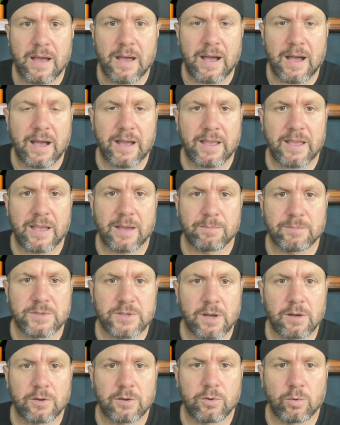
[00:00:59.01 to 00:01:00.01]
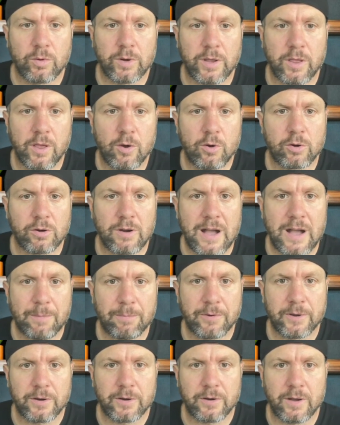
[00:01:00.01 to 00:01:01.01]
I am Doug Norrie, the
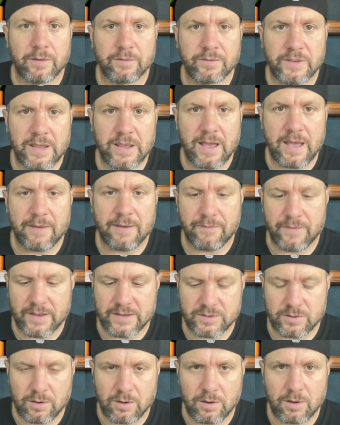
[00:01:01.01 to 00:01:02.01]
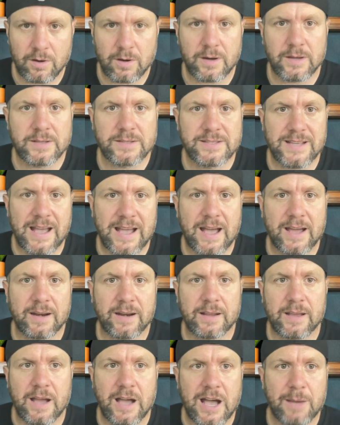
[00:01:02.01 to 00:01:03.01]
owner-operator of
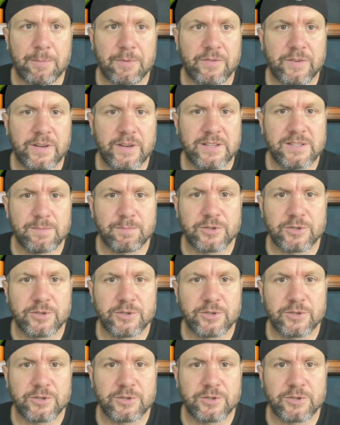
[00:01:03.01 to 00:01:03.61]
DFSR.com. If you need some